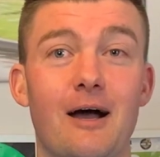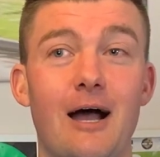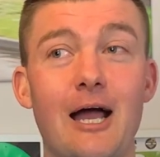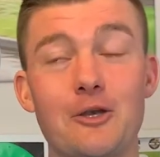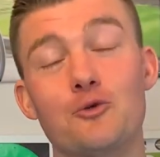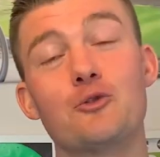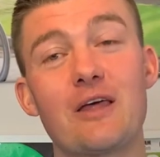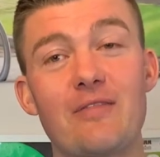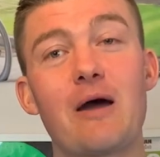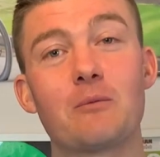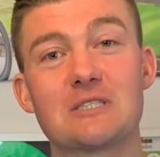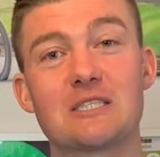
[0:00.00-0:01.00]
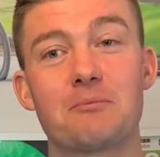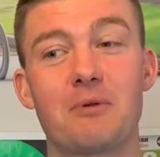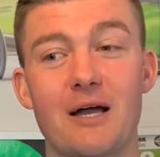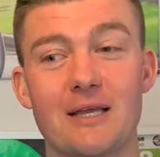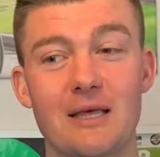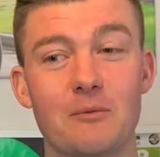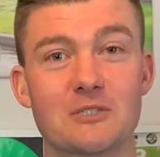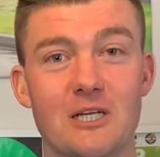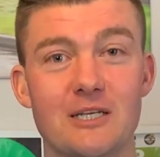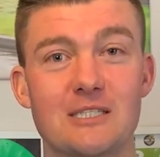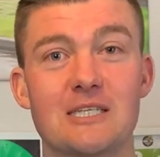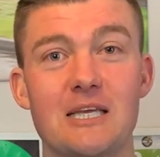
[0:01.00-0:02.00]
I knew then that was the bike that was
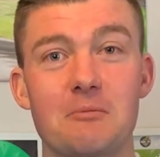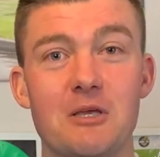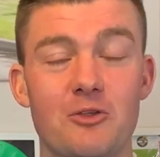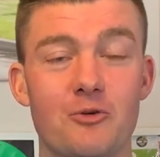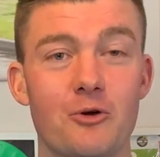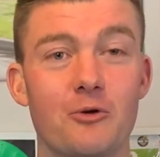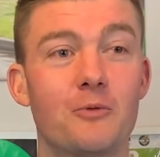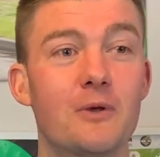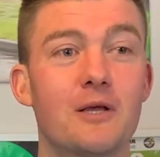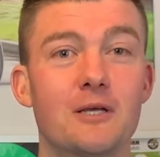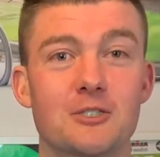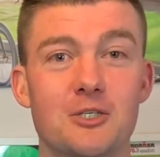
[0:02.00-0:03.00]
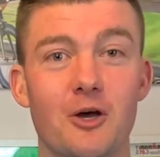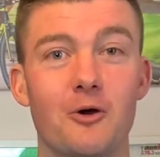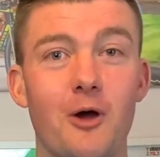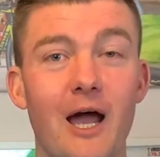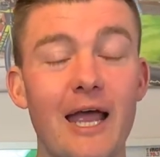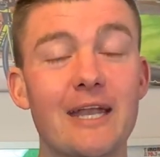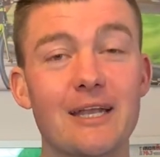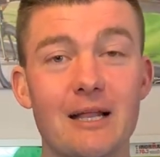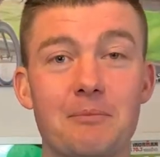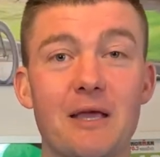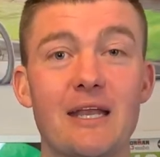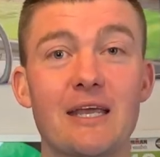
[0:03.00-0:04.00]
going to see me through. So I ended
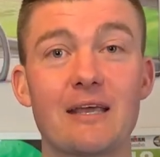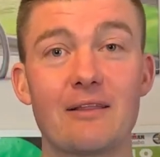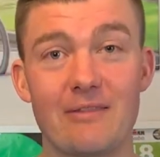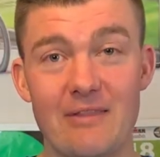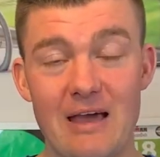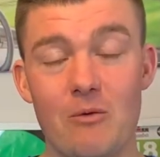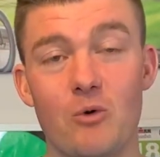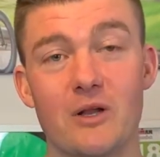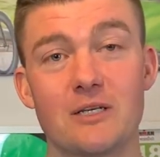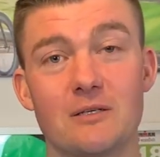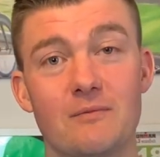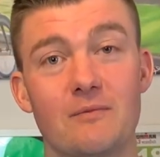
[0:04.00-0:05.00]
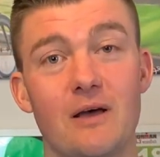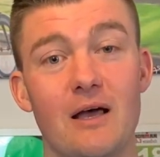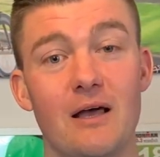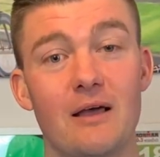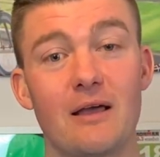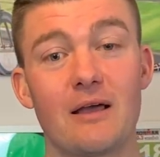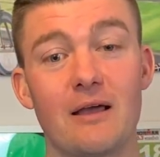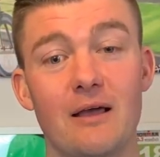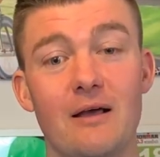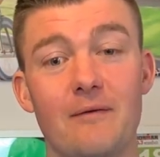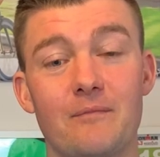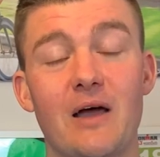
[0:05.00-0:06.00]
up getting that one.
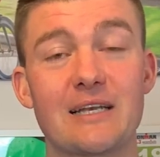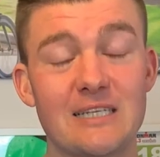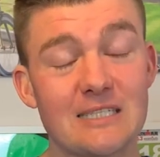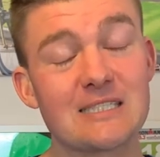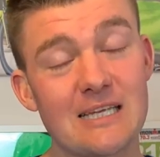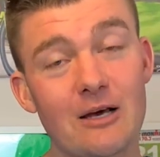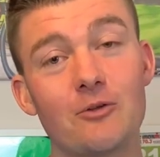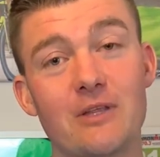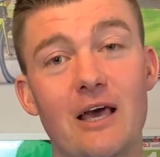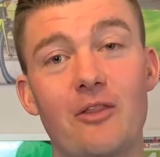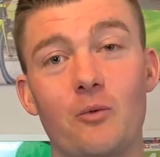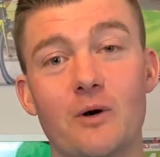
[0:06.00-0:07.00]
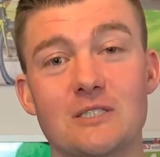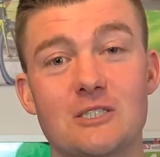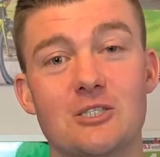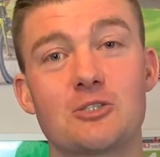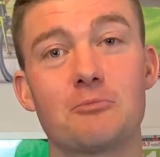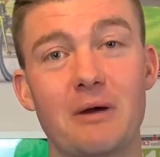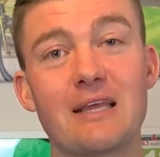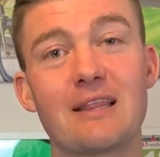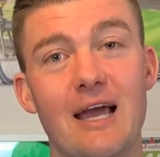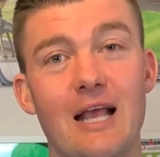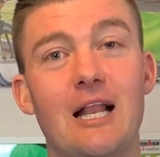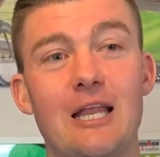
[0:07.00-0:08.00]
I did sell the other ones, just to make
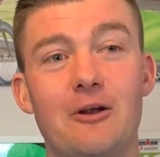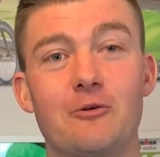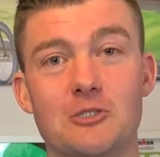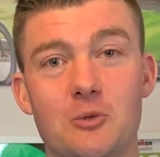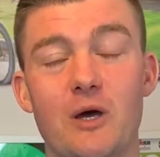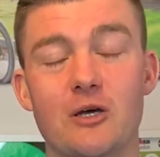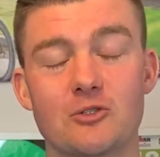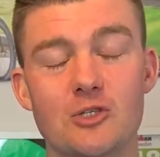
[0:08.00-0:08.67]
that clear as well.